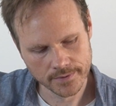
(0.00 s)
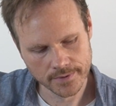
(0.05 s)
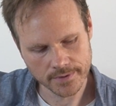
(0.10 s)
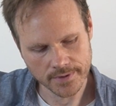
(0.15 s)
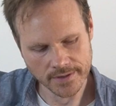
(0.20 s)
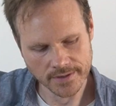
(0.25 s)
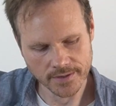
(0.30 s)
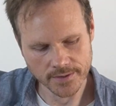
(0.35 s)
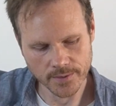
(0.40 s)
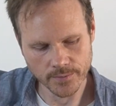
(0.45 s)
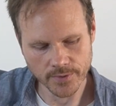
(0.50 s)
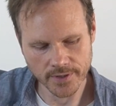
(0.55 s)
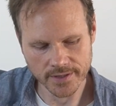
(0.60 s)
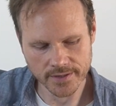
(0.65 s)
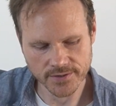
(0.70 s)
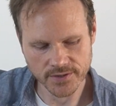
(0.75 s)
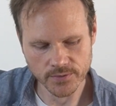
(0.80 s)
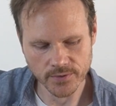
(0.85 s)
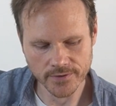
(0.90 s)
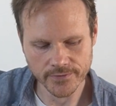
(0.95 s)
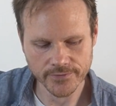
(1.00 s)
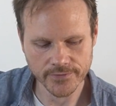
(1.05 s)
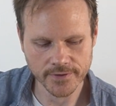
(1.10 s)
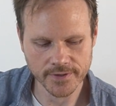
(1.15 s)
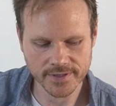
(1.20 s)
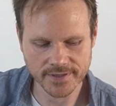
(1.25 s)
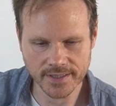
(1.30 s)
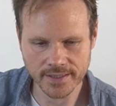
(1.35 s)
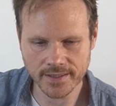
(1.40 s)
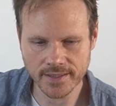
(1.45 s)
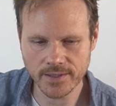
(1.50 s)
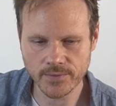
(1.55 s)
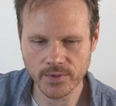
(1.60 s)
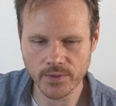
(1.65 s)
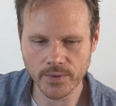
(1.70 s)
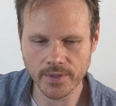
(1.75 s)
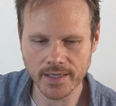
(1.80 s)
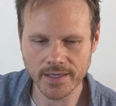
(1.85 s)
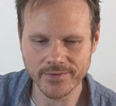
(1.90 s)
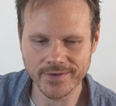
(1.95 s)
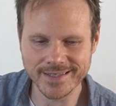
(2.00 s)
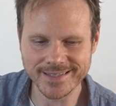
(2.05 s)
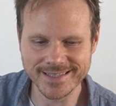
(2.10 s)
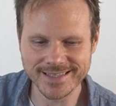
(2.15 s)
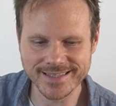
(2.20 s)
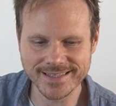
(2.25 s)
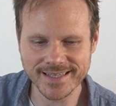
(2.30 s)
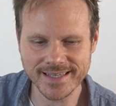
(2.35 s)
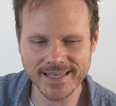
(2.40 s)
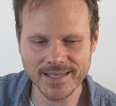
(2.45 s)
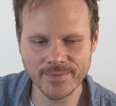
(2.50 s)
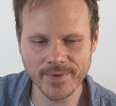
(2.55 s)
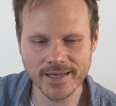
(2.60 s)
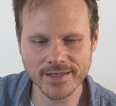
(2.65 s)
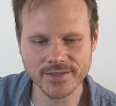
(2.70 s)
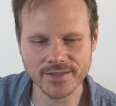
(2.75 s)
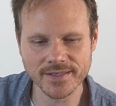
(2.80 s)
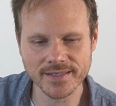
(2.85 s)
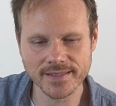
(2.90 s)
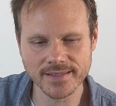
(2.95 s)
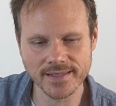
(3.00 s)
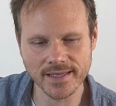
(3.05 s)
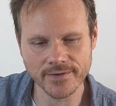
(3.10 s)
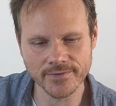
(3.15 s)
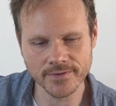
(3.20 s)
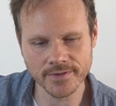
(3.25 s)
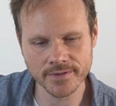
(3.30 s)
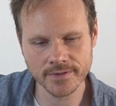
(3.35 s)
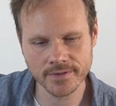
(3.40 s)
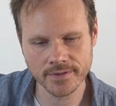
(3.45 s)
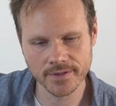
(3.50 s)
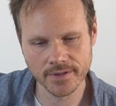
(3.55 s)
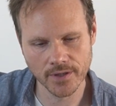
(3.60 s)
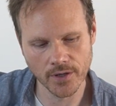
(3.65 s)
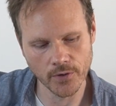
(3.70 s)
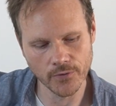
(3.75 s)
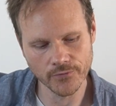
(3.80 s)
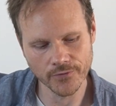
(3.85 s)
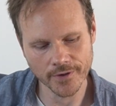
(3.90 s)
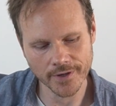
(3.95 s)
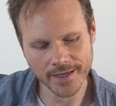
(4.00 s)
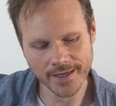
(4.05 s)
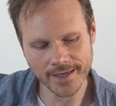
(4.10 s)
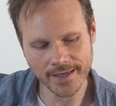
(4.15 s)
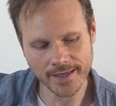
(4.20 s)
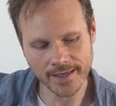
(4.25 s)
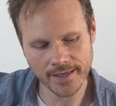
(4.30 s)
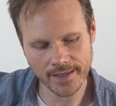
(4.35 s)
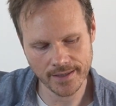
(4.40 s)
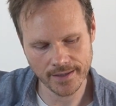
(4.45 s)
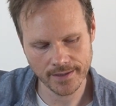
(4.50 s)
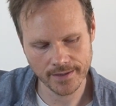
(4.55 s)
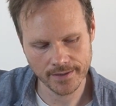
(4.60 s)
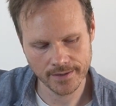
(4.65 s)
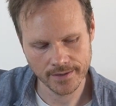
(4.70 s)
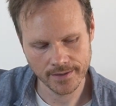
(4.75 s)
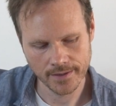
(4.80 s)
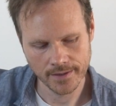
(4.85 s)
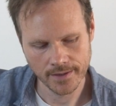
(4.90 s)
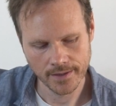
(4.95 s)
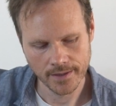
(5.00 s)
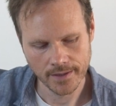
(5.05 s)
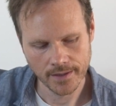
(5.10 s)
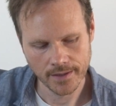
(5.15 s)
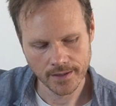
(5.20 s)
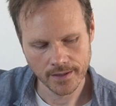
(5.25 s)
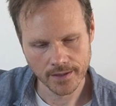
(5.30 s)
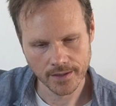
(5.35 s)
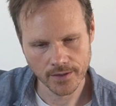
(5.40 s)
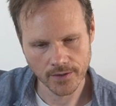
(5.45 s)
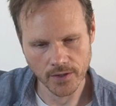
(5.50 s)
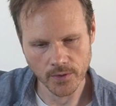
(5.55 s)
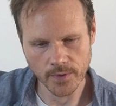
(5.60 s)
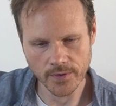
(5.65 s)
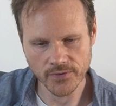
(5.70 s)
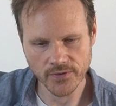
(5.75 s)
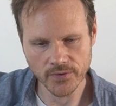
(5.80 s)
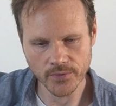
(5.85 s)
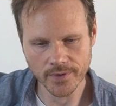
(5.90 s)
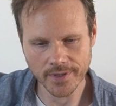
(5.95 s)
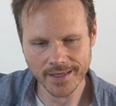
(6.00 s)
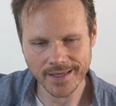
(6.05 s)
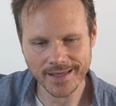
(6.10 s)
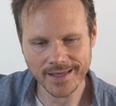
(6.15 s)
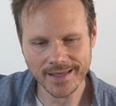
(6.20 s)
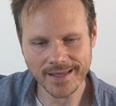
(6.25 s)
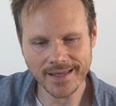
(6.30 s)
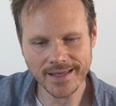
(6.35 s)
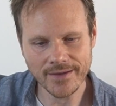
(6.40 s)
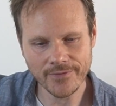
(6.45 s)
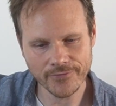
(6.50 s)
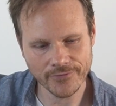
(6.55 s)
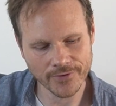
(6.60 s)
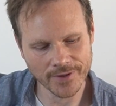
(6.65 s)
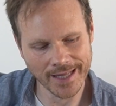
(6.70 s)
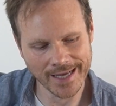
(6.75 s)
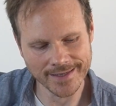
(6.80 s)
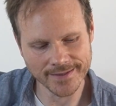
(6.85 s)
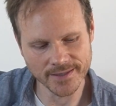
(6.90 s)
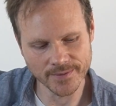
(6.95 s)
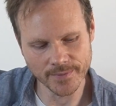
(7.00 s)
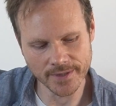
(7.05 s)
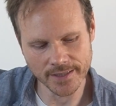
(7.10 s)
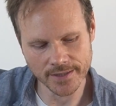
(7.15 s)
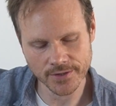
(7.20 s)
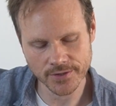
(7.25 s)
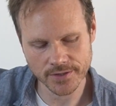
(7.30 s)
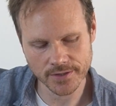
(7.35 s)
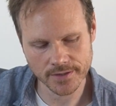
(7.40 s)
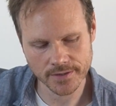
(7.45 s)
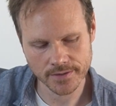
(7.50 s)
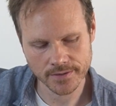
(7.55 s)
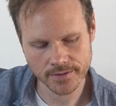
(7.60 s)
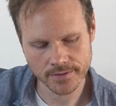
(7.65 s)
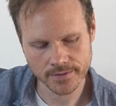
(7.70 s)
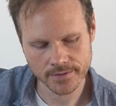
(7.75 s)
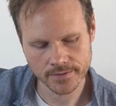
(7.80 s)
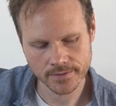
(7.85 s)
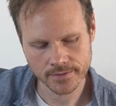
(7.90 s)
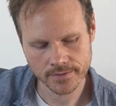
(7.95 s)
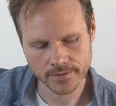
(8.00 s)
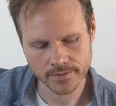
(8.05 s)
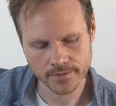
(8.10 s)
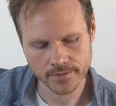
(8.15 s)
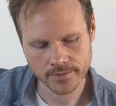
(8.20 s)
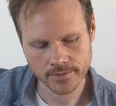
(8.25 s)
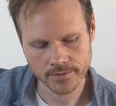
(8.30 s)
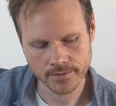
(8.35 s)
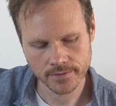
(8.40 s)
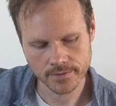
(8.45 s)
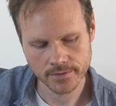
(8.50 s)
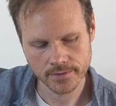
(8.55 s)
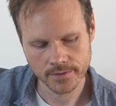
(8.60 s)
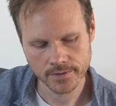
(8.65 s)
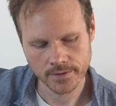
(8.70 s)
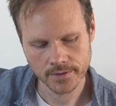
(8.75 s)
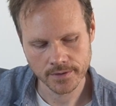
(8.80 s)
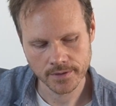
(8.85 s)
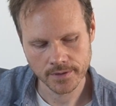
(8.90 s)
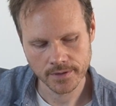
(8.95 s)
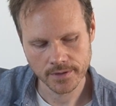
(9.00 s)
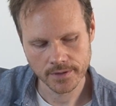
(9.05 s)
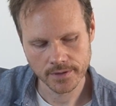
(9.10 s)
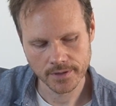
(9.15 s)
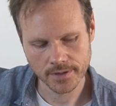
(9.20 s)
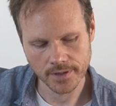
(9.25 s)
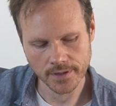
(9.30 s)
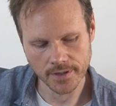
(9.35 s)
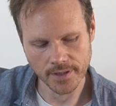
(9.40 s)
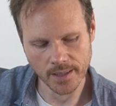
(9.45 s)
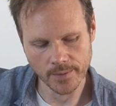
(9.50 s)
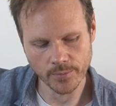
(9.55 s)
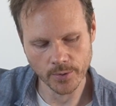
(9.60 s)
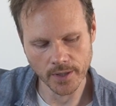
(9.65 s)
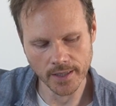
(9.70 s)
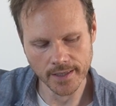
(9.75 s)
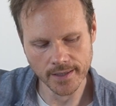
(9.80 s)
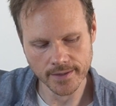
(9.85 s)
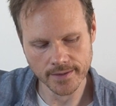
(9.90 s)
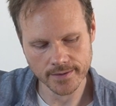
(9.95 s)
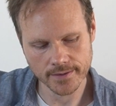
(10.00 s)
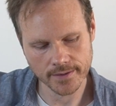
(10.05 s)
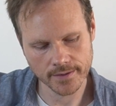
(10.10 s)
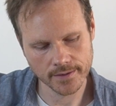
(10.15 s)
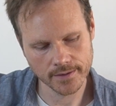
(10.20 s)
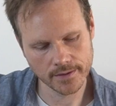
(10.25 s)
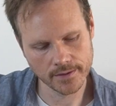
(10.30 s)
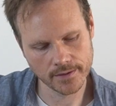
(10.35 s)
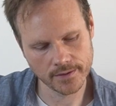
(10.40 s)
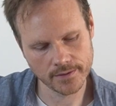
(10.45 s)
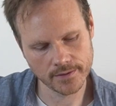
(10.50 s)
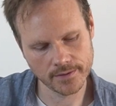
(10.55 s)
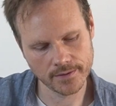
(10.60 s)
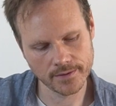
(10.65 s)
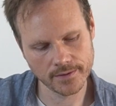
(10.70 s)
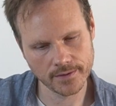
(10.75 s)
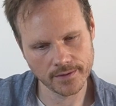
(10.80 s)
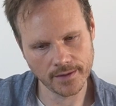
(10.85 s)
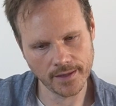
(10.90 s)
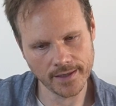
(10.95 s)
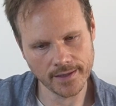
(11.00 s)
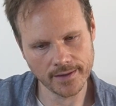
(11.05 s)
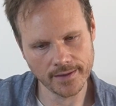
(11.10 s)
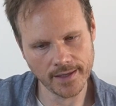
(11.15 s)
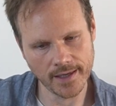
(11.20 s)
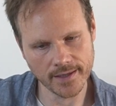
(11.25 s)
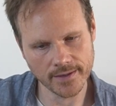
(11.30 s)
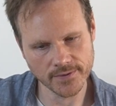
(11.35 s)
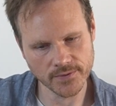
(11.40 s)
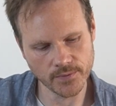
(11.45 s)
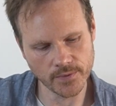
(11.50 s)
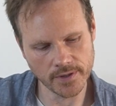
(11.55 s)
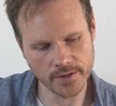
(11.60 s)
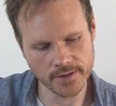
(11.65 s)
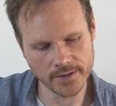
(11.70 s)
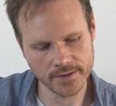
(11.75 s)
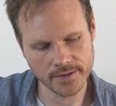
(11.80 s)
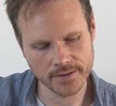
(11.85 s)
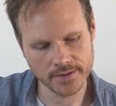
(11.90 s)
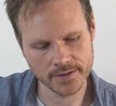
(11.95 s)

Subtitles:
That's going to bring us to our first ending where we have a C major 7 over E, going to an E flat diminished, and then I play it like that as well.